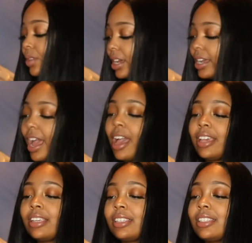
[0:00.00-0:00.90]
what I got
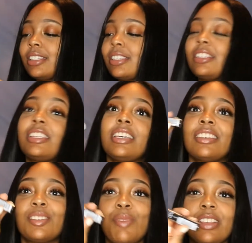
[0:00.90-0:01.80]
is this
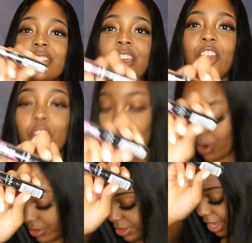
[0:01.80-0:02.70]
NYX mascara,
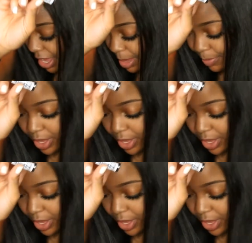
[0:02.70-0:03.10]
Worth the Hype